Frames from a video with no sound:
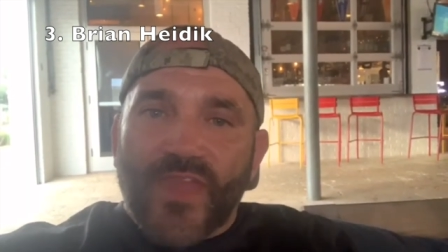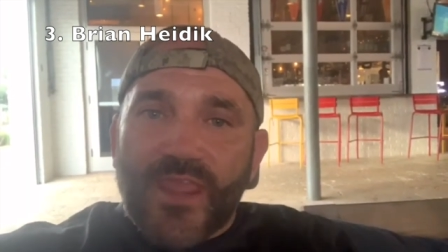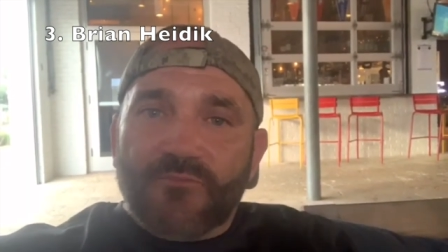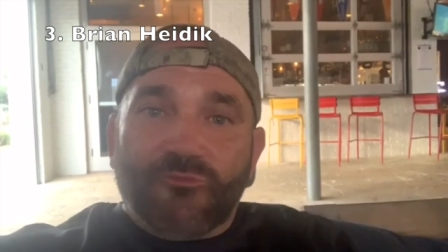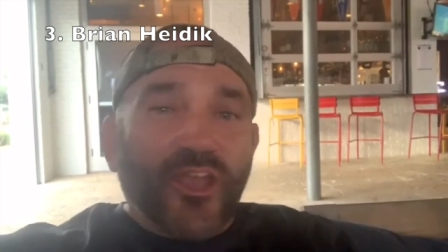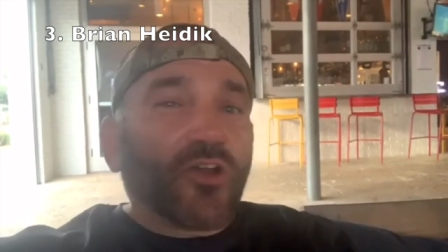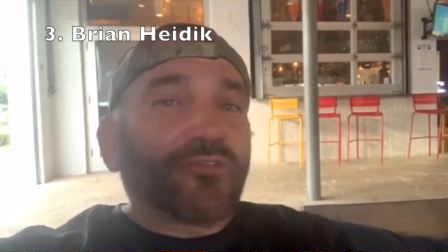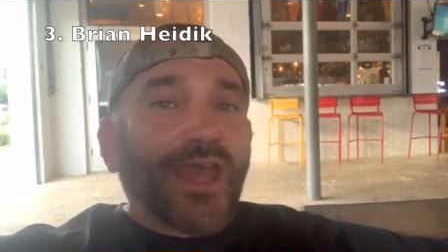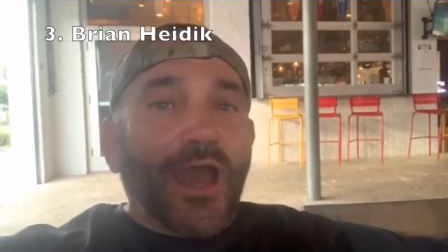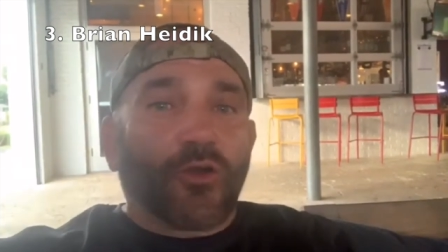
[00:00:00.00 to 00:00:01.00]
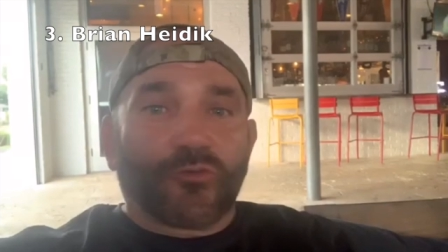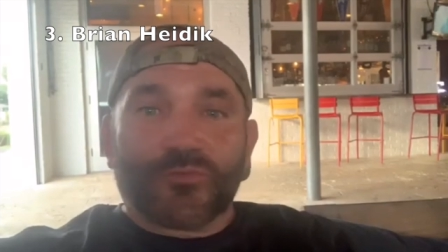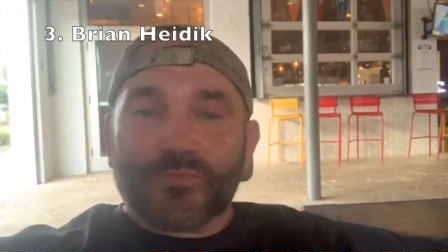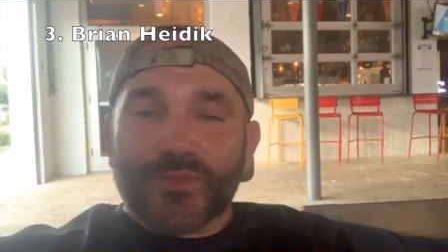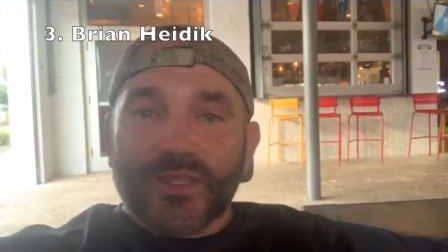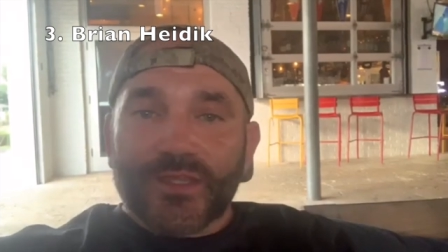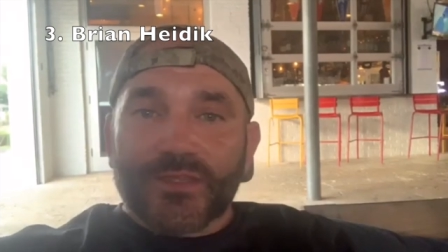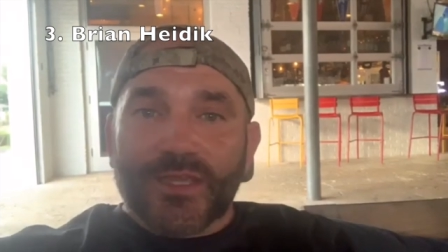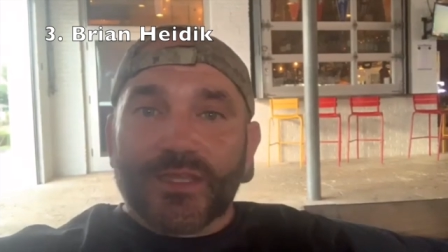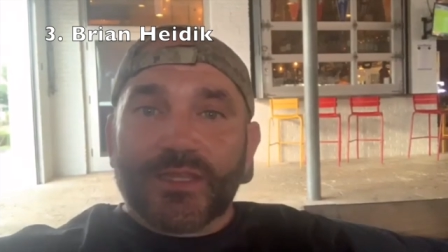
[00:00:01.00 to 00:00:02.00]
They found out
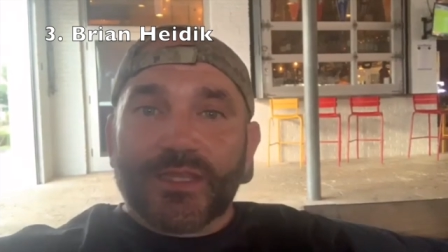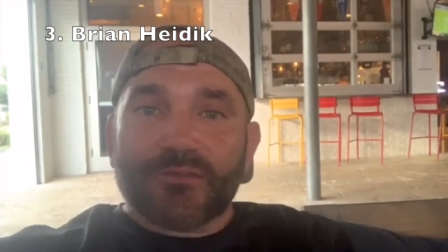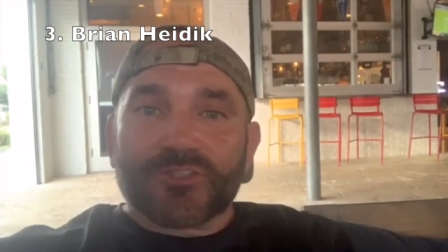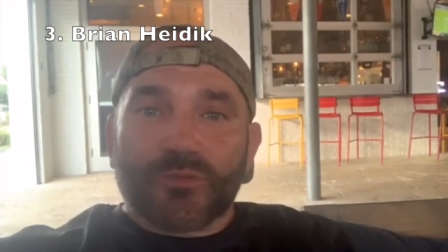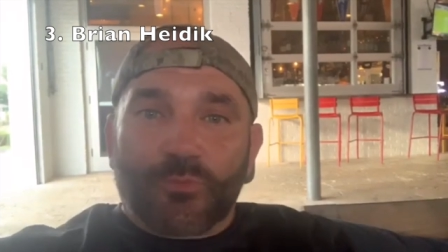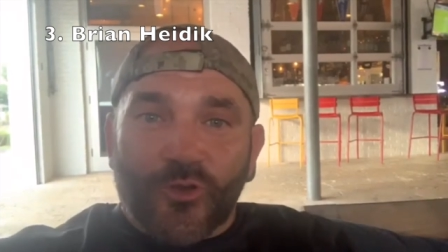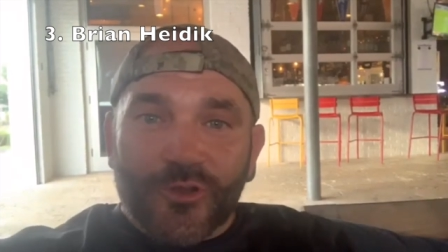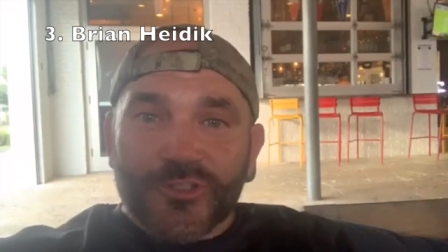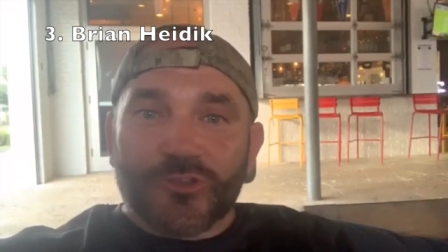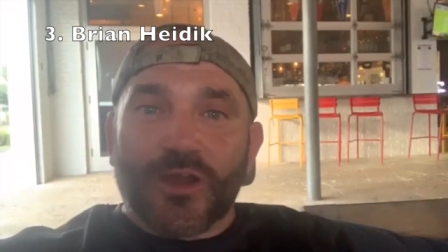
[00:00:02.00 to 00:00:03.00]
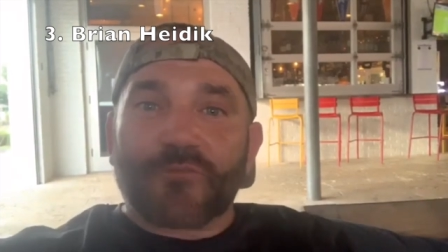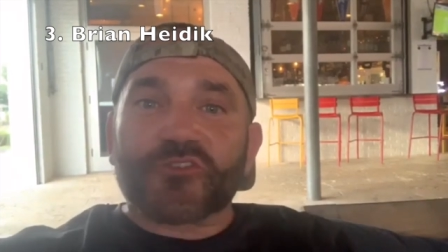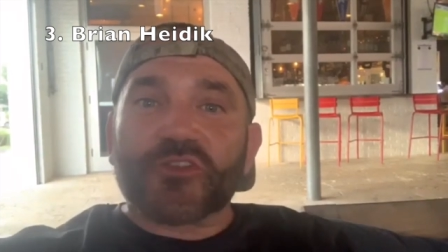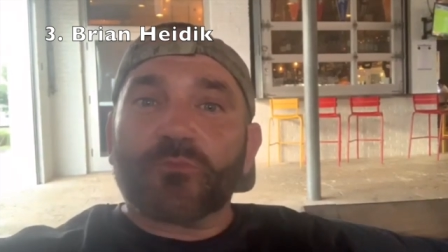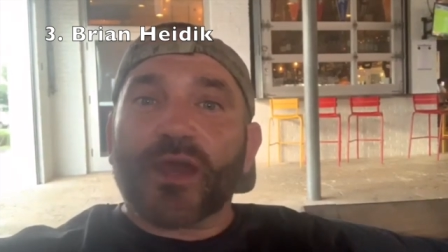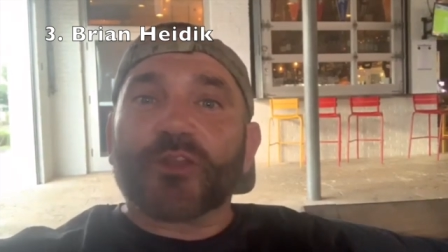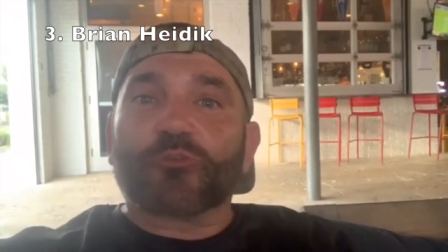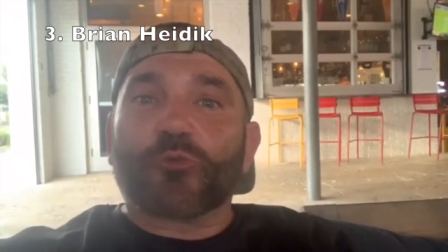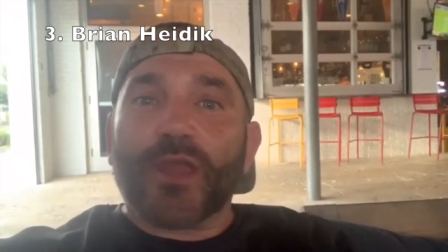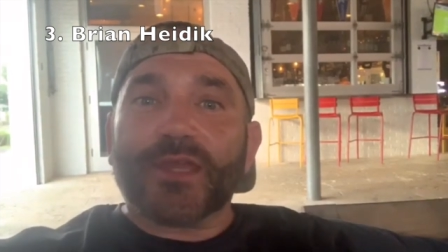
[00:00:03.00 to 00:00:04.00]
that he was a porn star if somebody
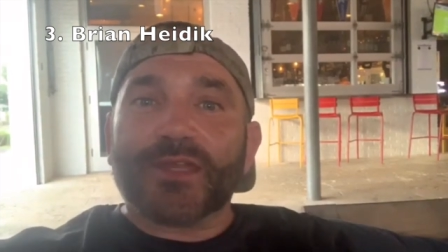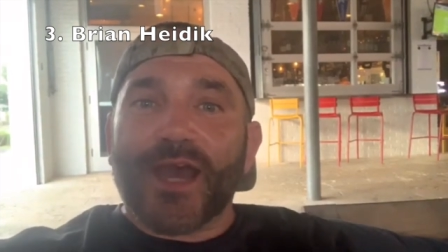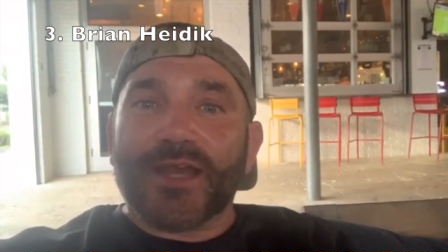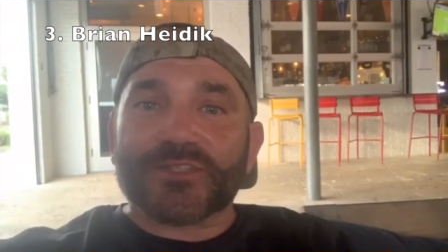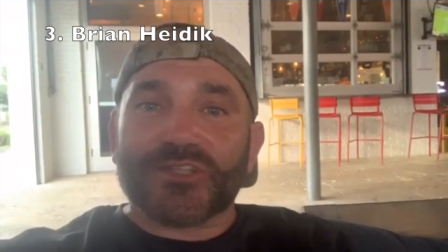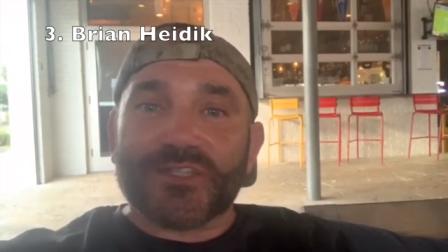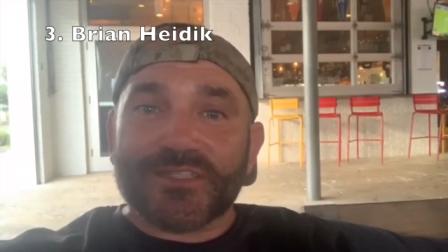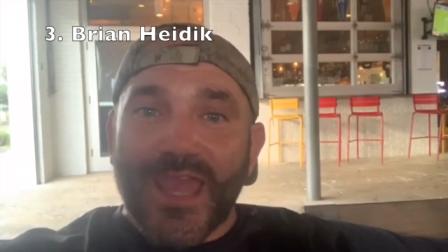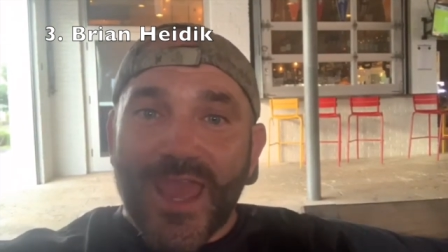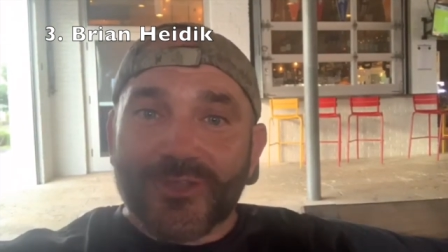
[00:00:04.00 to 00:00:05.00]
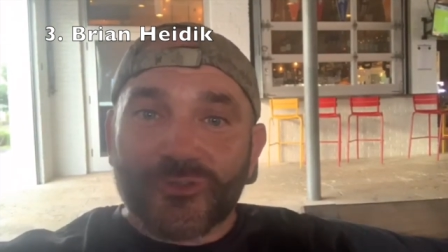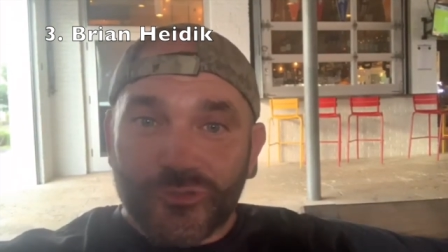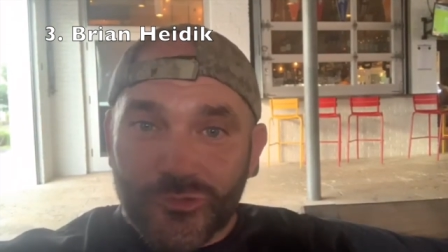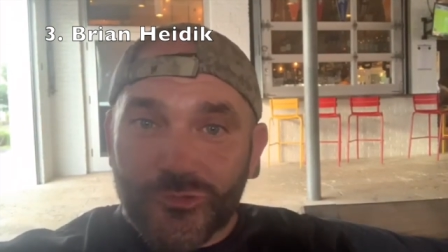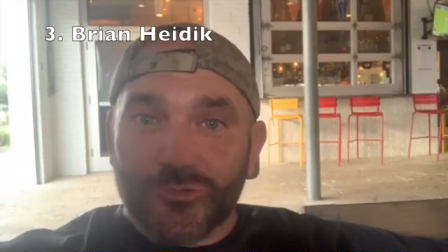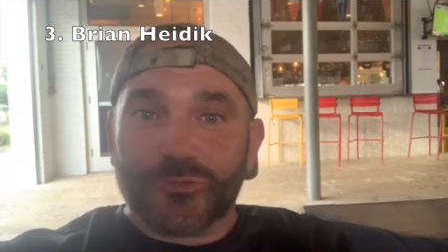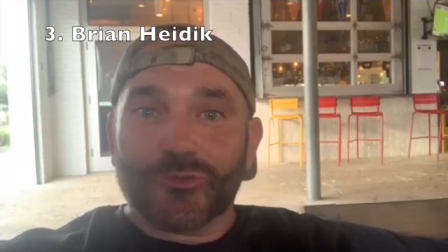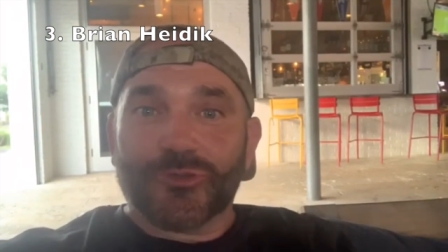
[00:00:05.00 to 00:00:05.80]
recognized his tattoo.